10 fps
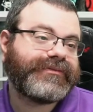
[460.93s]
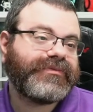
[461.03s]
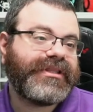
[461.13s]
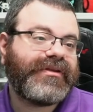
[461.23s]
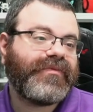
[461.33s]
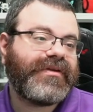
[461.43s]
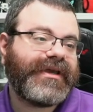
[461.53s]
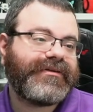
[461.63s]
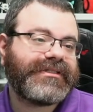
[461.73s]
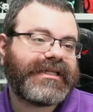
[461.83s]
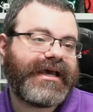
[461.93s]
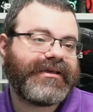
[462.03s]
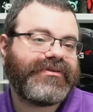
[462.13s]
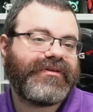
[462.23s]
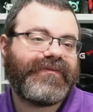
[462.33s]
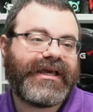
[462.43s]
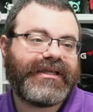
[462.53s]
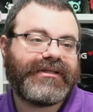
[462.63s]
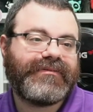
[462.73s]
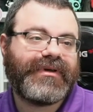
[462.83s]
within one band or stack. You can
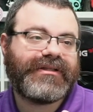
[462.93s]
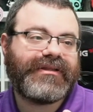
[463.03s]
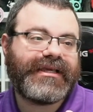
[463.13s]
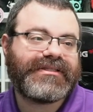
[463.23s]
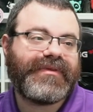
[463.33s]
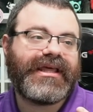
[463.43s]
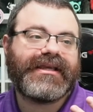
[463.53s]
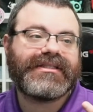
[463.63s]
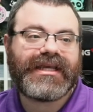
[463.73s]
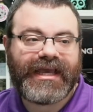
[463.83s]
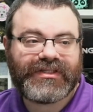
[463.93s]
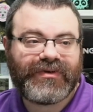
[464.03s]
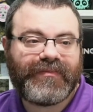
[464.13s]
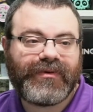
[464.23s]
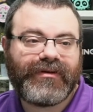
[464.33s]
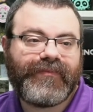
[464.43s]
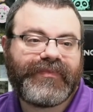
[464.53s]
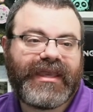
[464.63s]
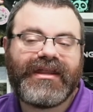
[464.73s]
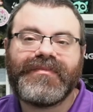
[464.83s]
find, but like something like a skyscraper
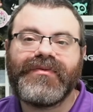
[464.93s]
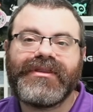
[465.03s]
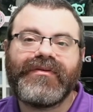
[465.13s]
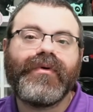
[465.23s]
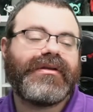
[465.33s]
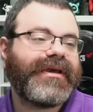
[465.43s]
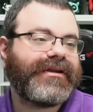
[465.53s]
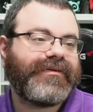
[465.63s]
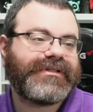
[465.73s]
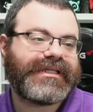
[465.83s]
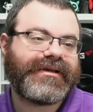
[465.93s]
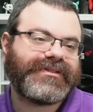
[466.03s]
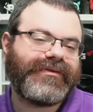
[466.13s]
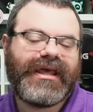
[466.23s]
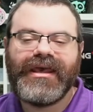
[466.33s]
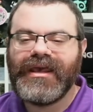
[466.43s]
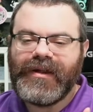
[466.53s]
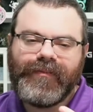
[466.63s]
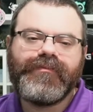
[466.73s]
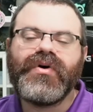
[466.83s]
can't be within one band or one stack. So
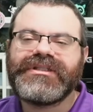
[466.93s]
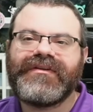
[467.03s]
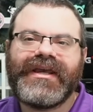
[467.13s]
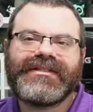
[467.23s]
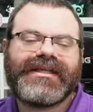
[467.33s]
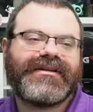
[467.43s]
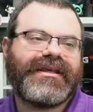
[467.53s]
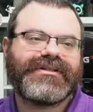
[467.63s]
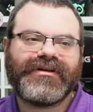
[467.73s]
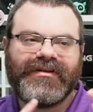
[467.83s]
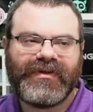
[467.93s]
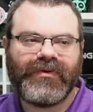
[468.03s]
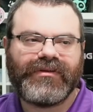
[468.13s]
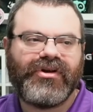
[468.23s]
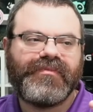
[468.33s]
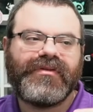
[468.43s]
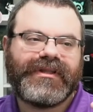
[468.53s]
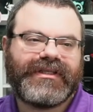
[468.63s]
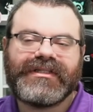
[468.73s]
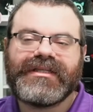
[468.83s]
most advanced techniques are going to be more global,
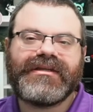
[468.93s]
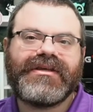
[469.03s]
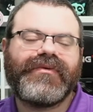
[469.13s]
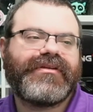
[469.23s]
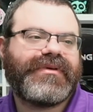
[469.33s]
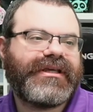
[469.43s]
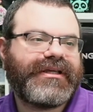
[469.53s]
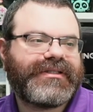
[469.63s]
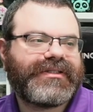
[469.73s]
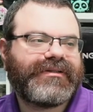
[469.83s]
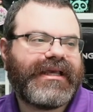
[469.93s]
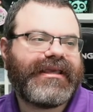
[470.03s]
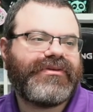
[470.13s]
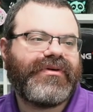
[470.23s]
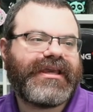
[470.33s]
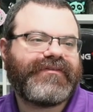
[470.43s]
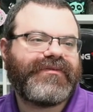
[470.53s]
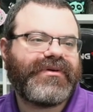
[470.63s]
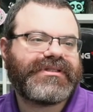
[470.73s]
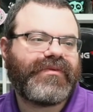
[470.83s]
but this is a neat one because you only have to
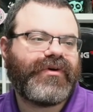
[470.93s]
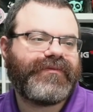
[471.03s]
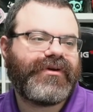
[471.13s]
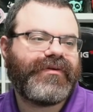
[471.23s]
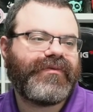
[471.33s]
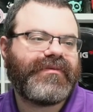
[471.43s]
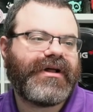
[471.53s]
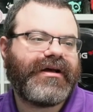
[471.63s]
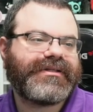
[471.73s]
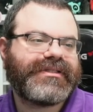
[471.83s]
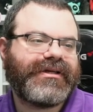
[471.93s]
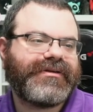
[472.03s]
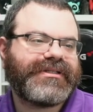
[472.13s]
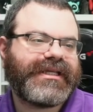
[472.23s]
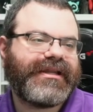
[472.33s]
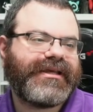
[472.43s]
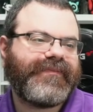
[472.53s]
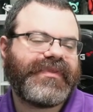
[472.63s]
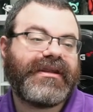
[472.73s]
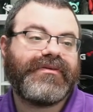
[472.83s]
focus on one row and one box to understand
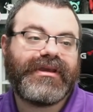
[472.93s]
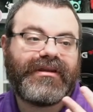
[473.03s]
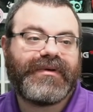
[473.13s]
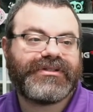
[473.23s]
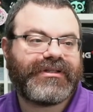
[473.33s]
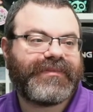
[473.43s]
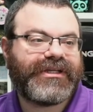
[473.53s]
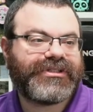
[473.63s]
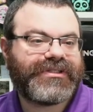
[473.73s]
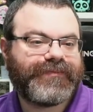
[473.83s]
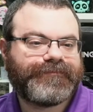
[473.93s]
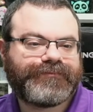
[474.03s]
it, and you can get a bunch of eliminations.